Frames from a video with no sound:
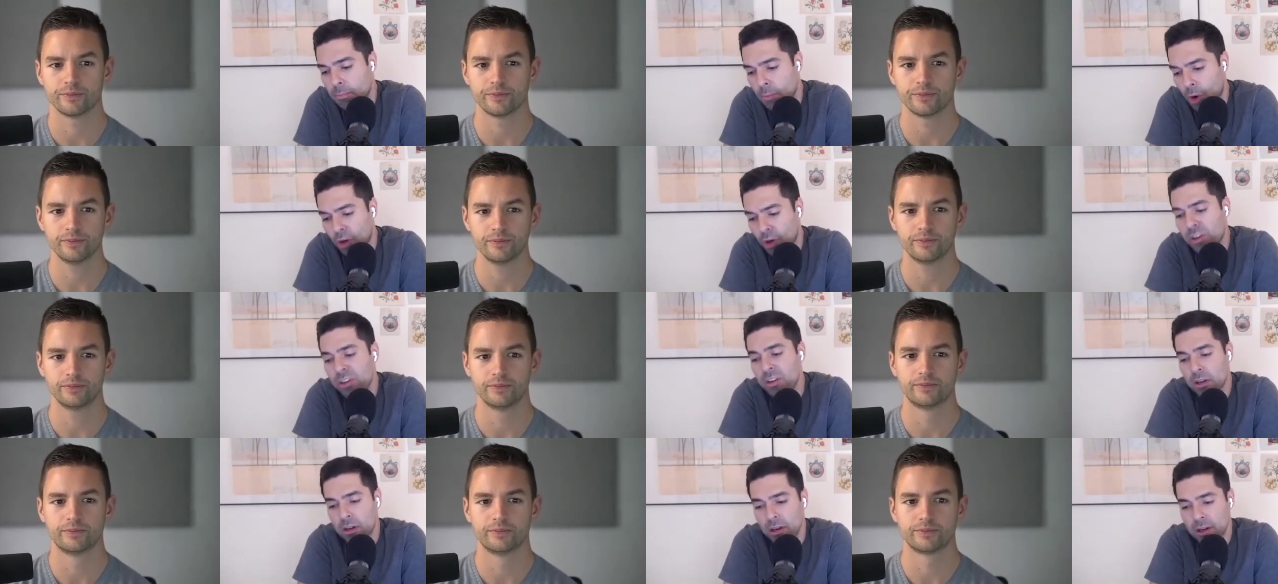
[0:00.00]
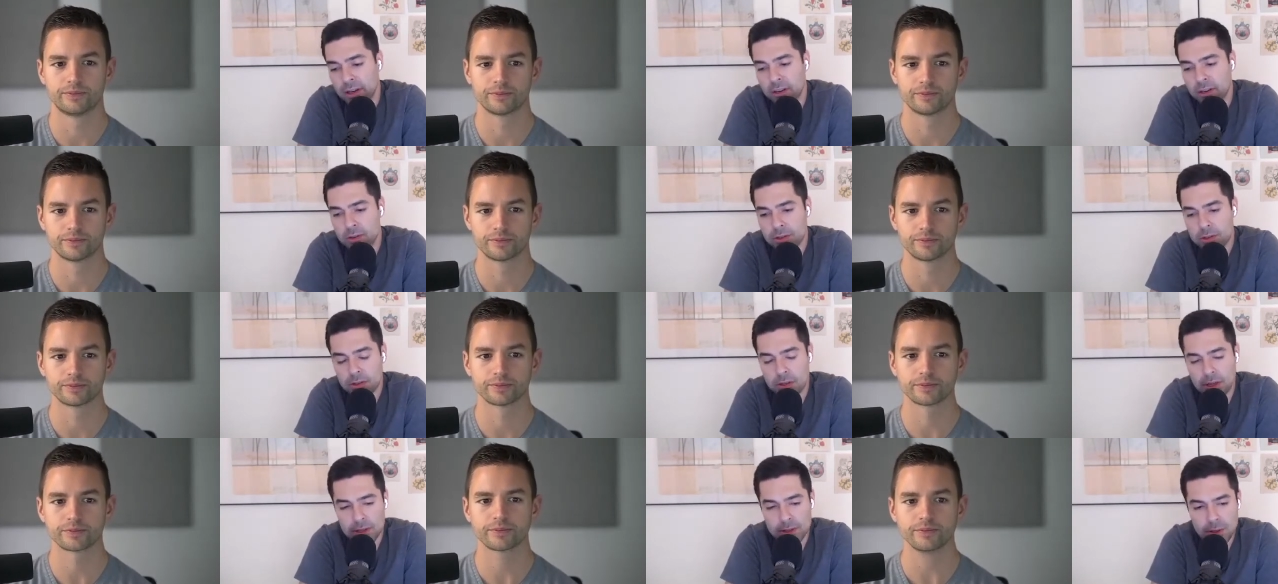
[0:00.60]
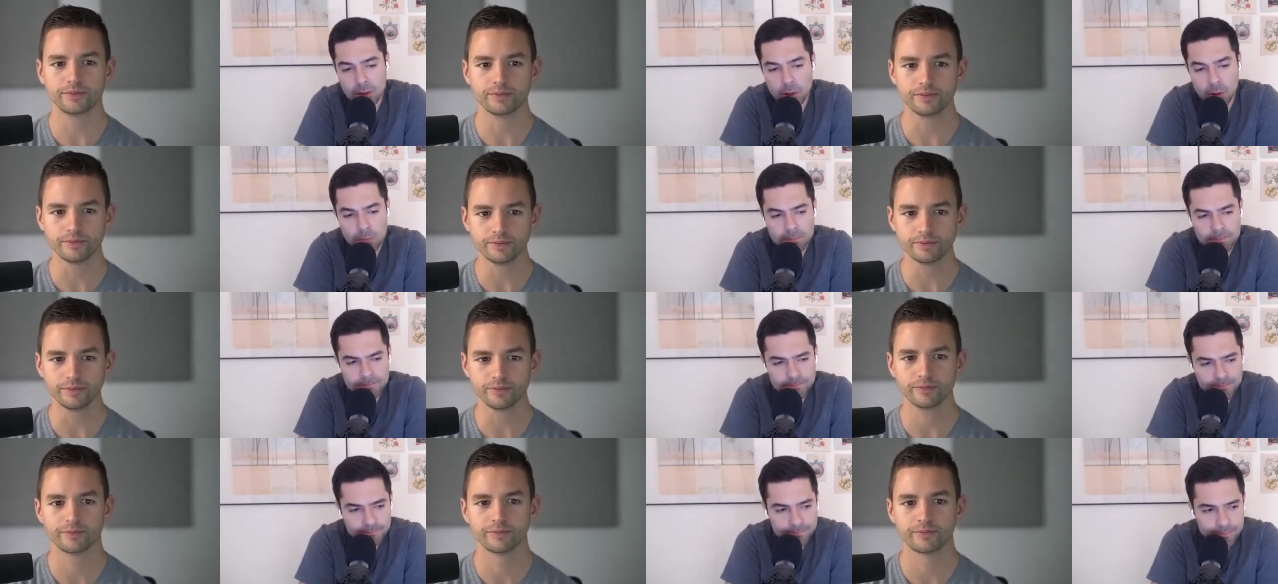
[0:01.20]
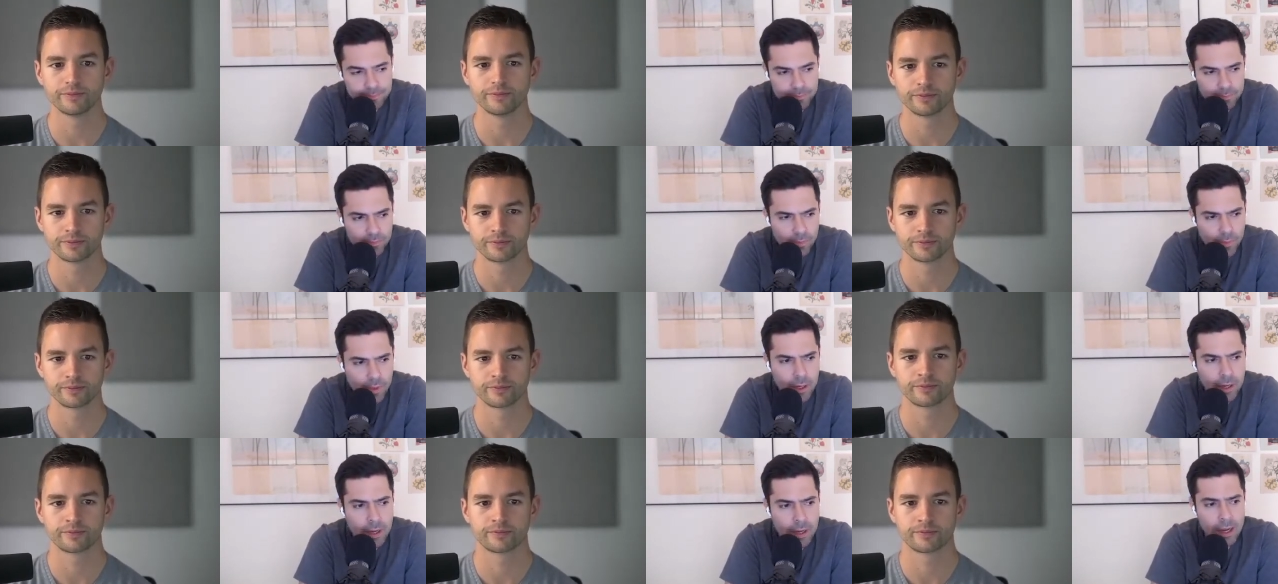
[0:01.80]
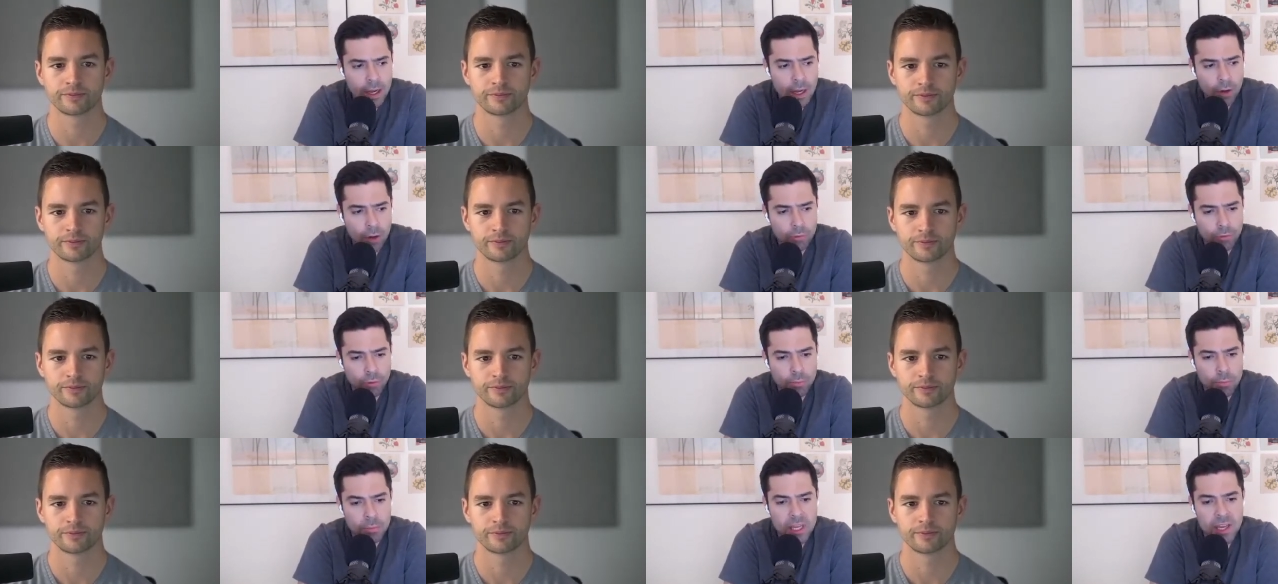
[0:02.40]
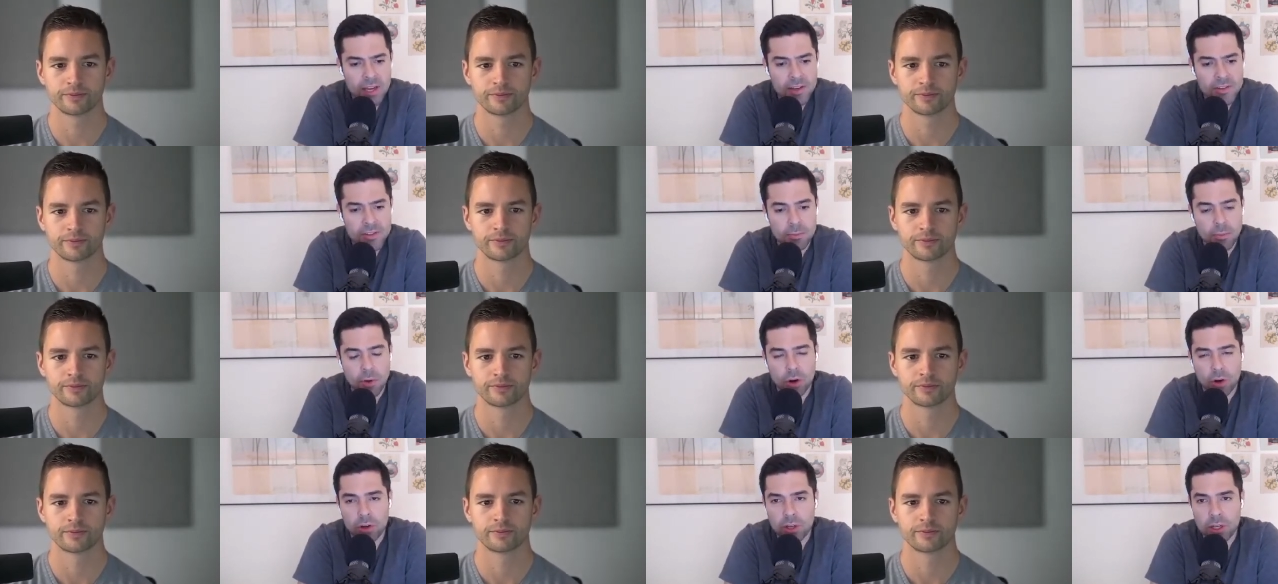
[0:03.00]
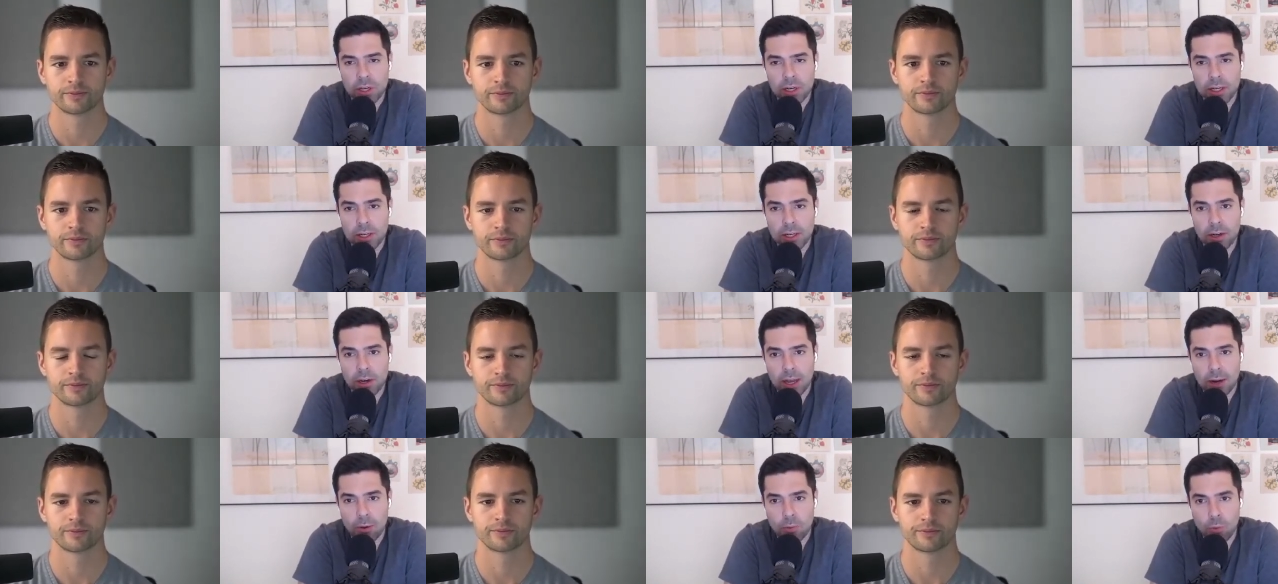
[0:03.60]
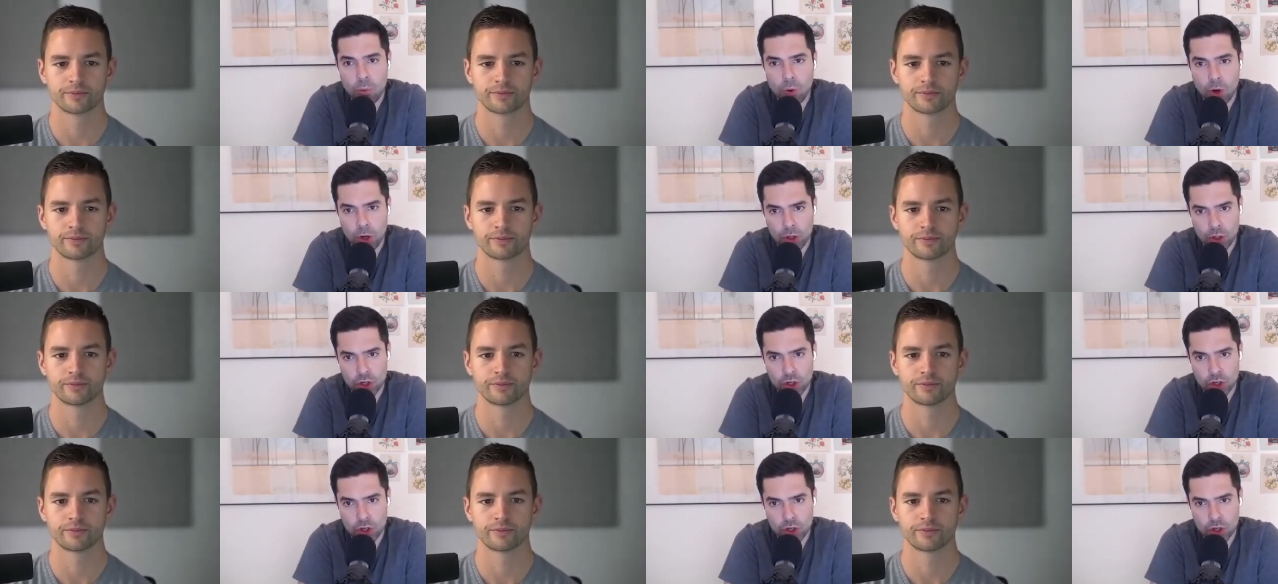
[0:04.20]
Speaker 1: marketing leaders. And so, for me as a marketing leader, like what